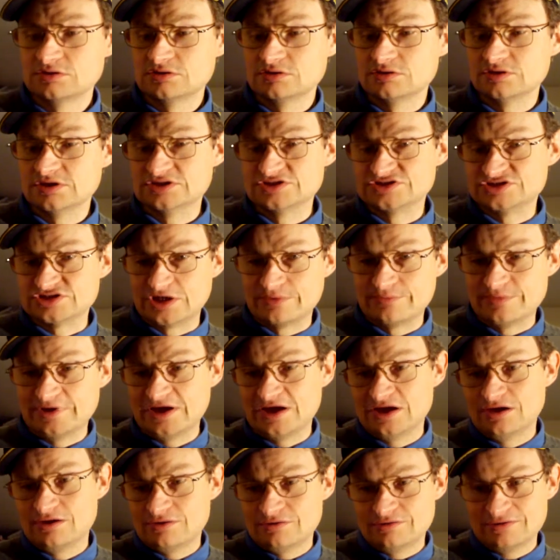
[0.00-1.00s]
And
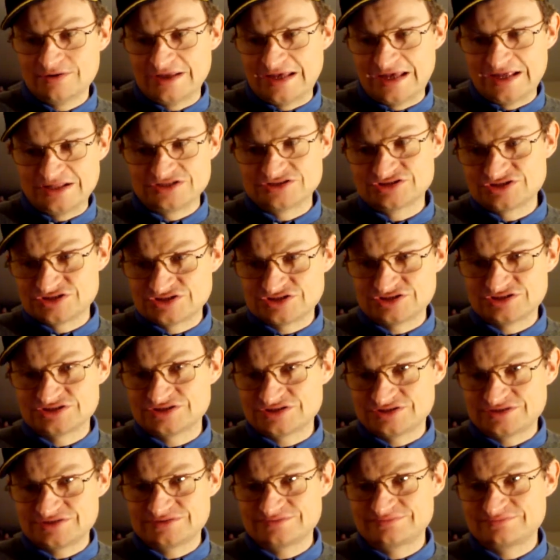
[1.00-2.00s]
somehow
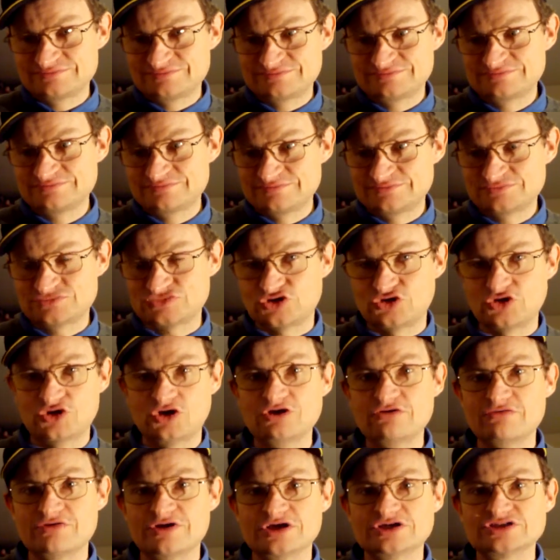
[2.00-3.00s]
it's
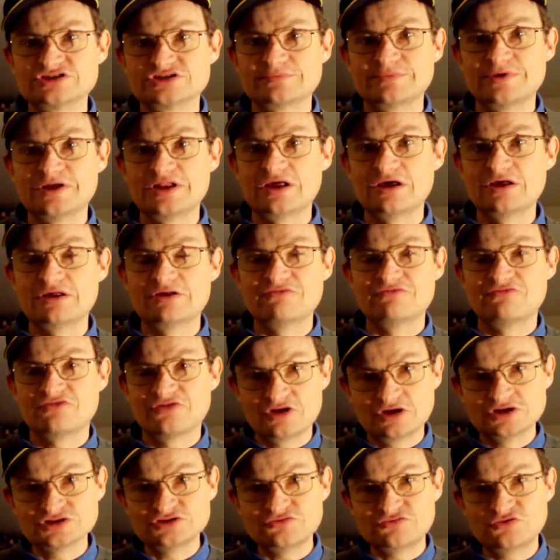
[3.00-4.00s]
curious. I mean, for
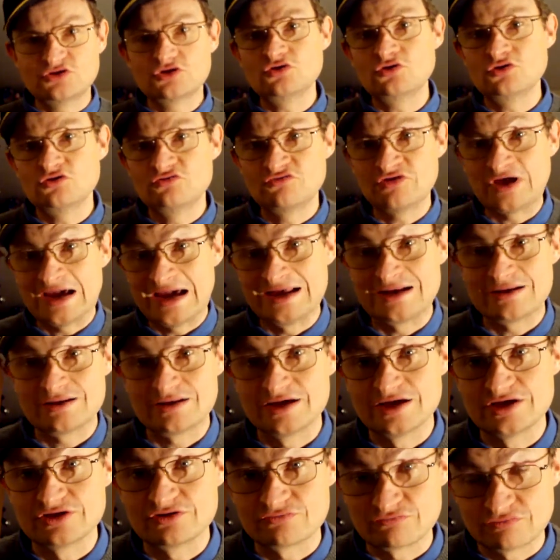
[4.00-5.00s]
those of you who've had
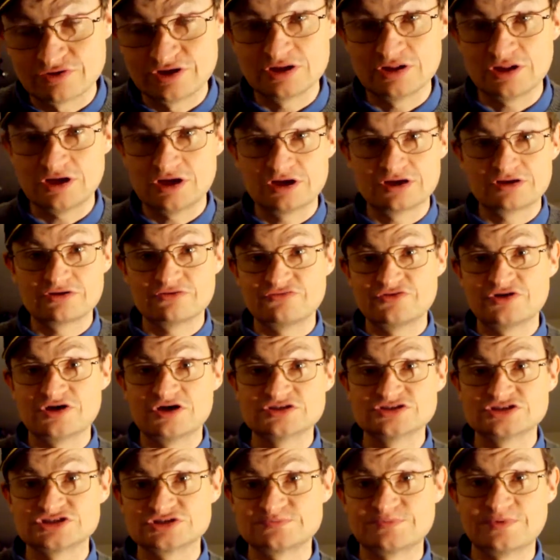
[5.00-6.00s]
like real hard and
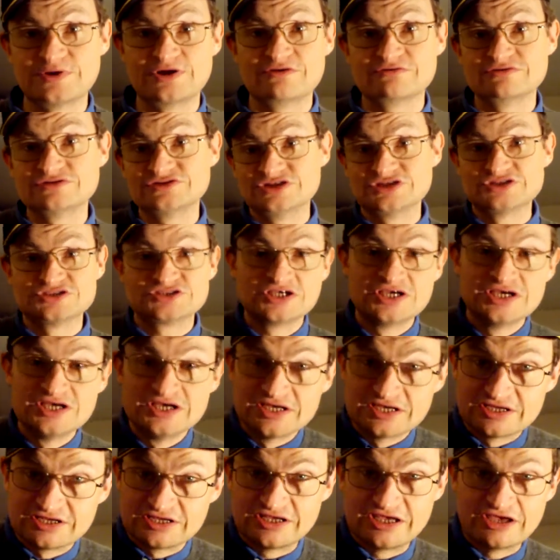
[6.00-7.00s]
fast experiences,
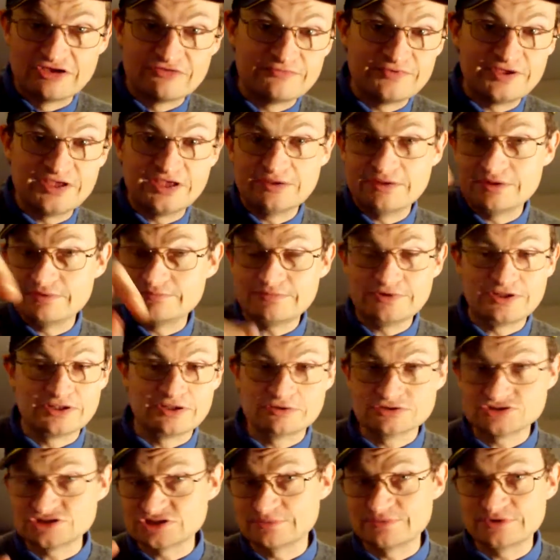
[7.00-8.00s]
give me you
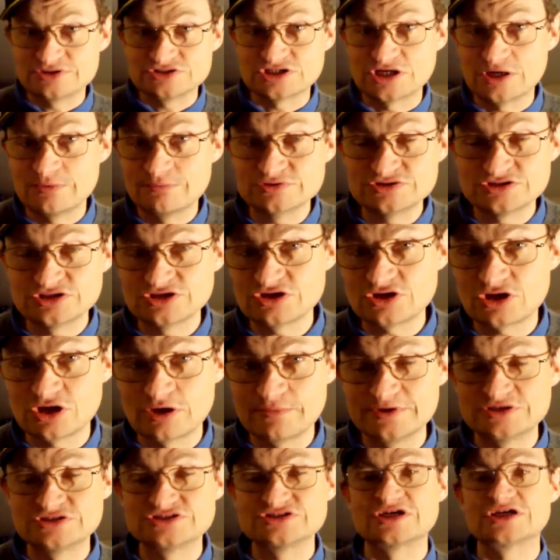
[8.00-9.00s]
know some examples in the
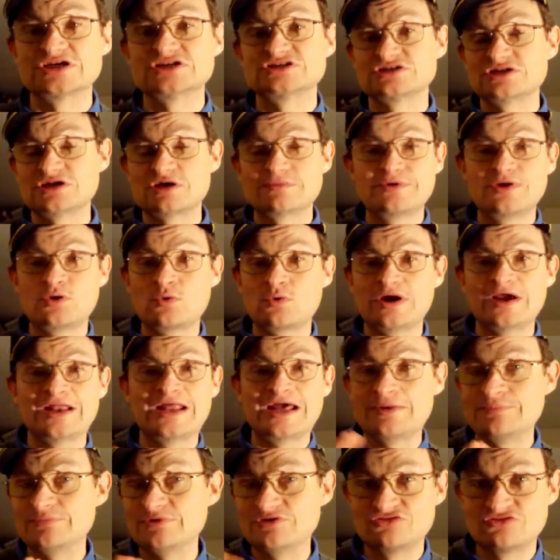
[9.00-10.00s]
comment section. I'll be quite
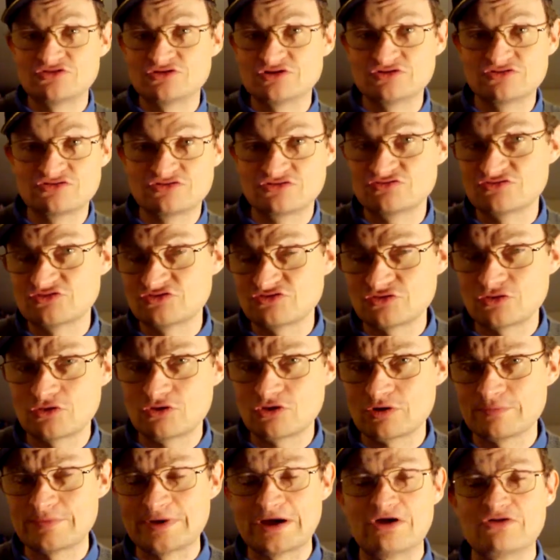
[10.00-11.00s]
happy to, to, to,
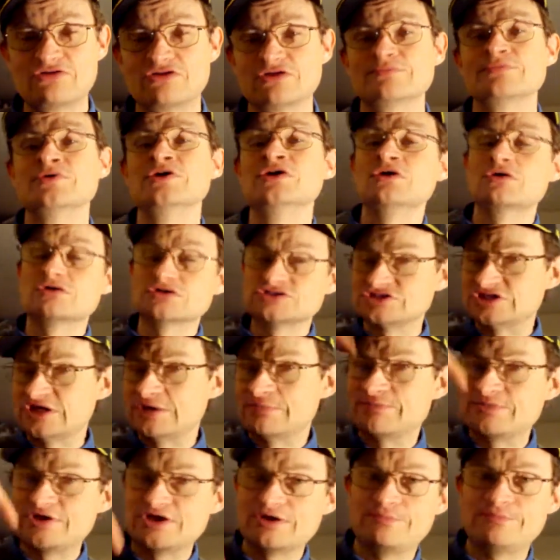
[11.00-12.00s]
talk about them, or
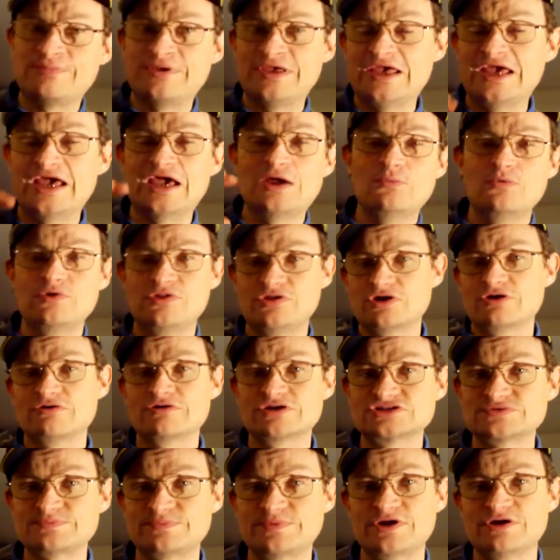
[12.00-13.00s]
send me a PM with your
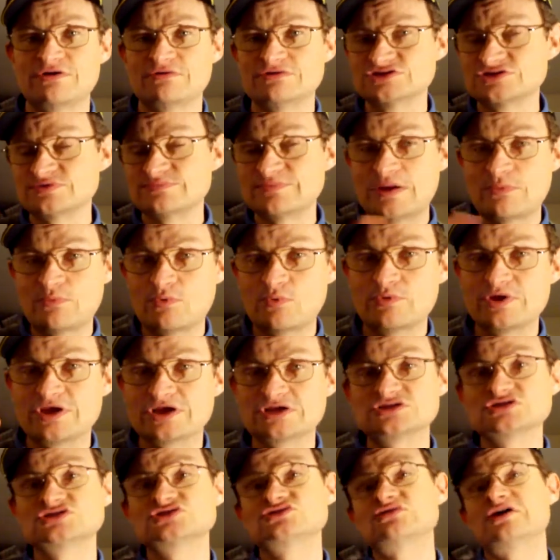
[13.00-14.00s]
experience, and maybe we
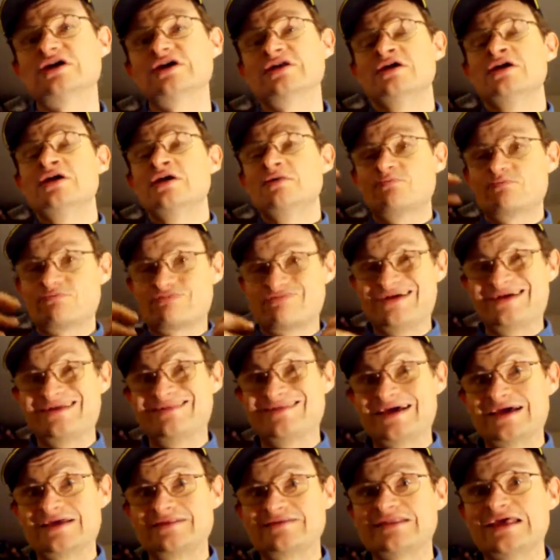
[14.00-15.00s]
can just try and break
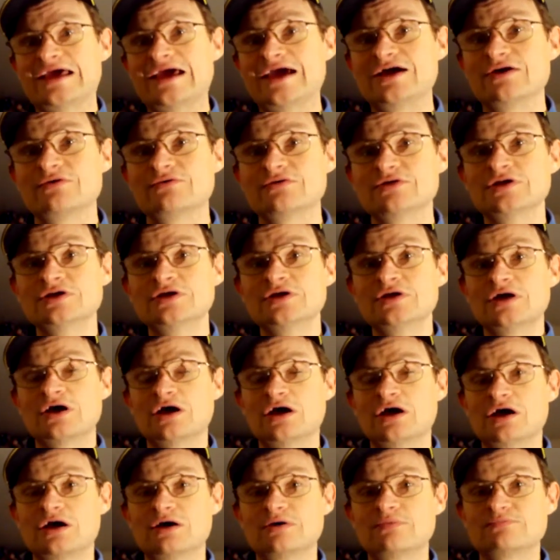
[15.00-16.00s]
that down
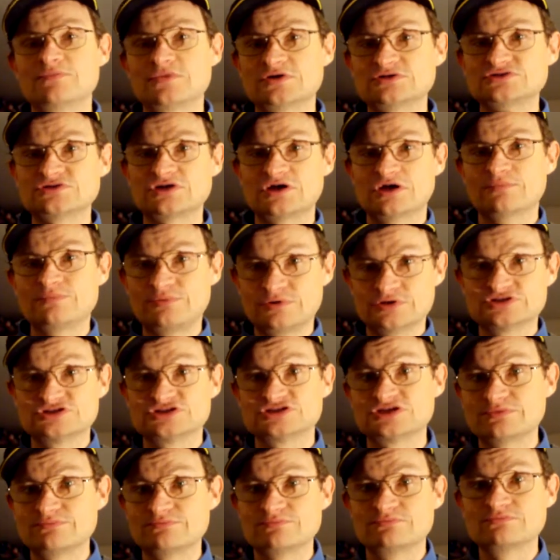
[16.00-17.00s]
um, and try and put
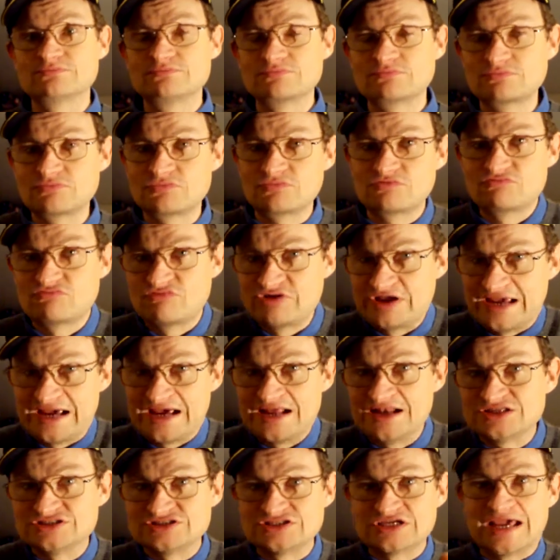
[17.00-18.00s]
some
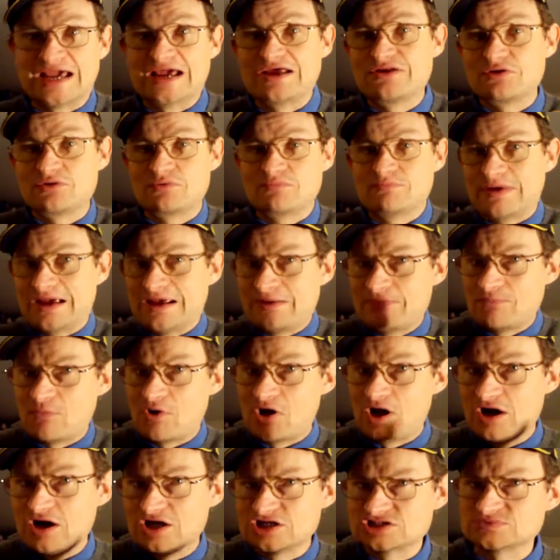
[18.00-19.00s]
reality and and
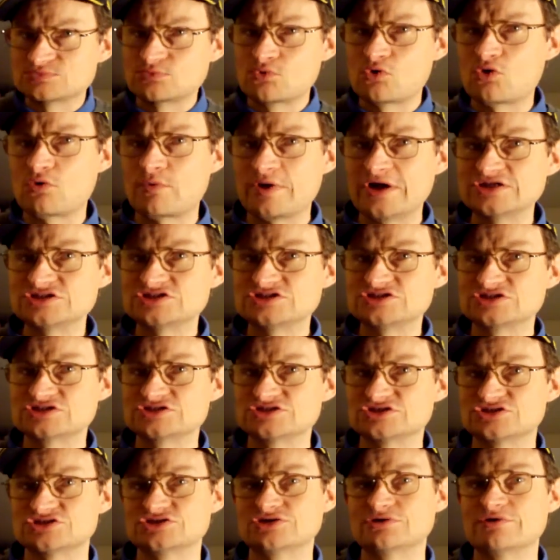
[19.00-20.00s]
ask more
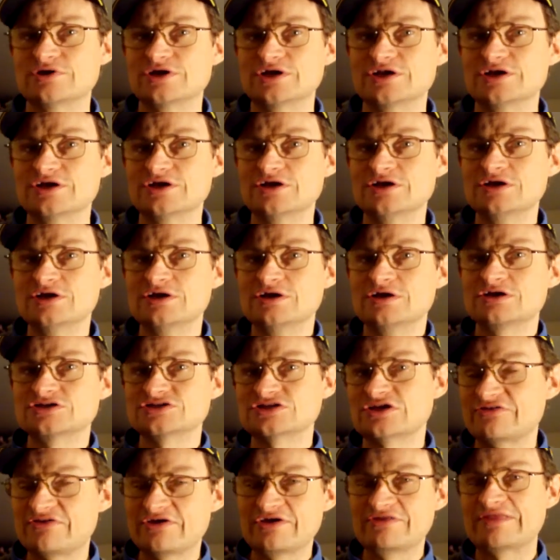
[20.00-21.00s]
questions to it.
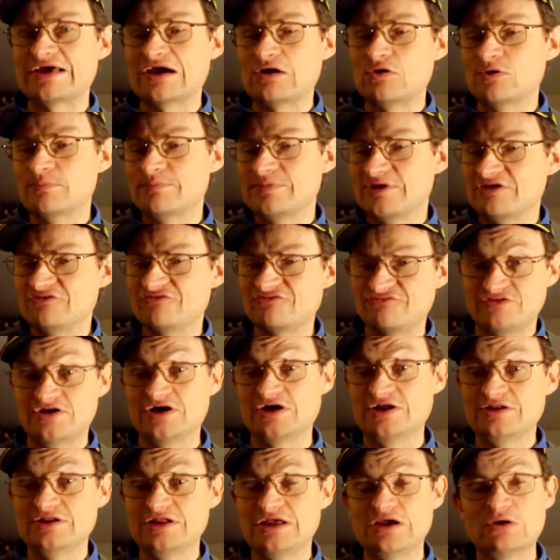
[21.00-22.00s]
Because I think that would be
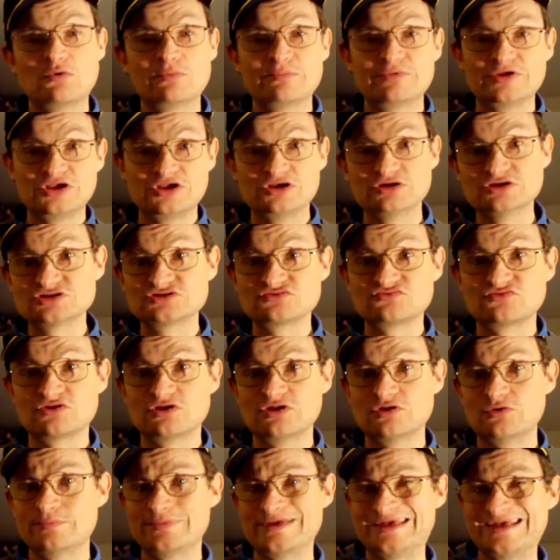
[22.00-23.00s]
fun. It would be useful.
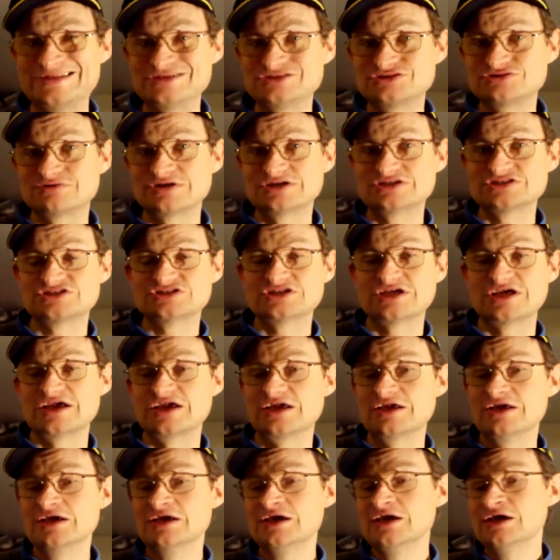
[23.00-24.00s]
It would be
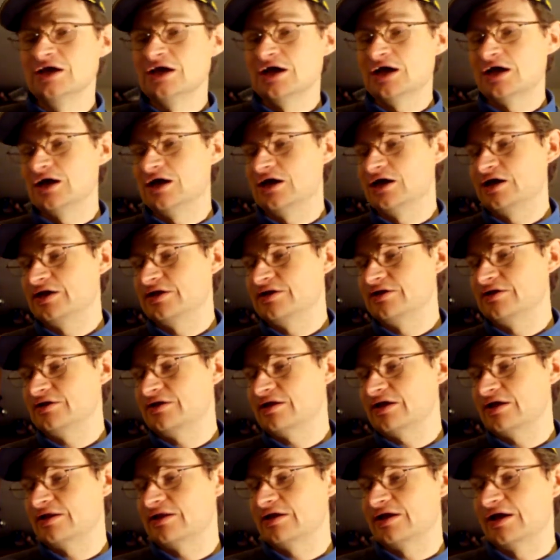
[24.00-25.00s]
interesting. And
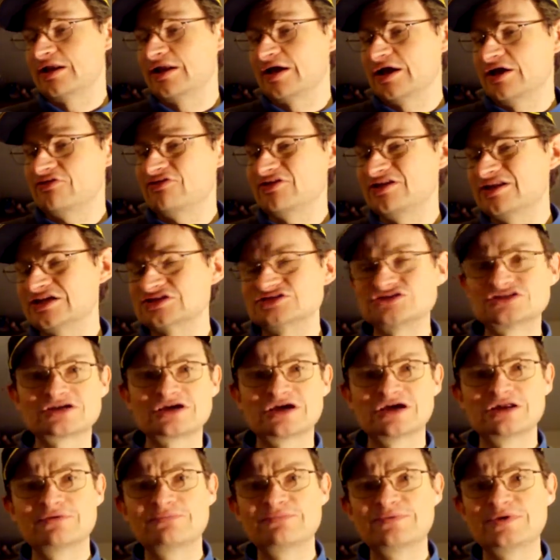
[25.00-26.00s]
and I think that's the
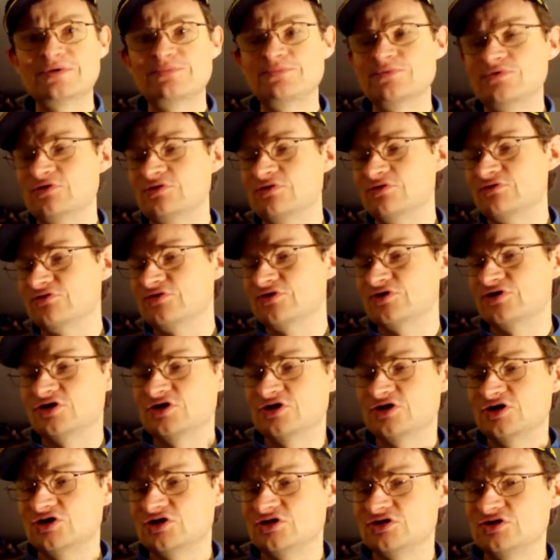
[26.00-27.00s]
kind of people
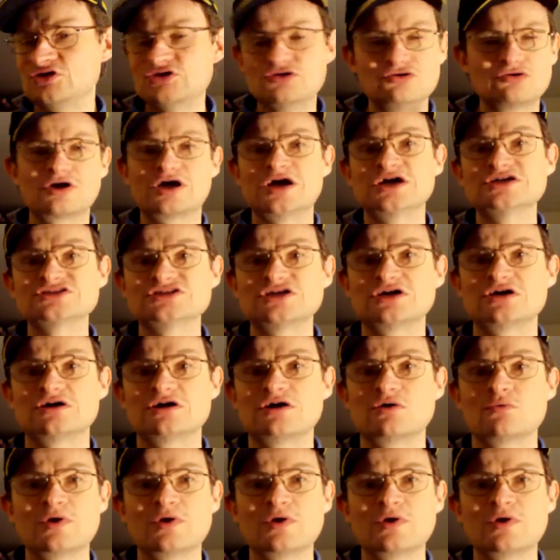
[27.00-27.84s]
that you guys are.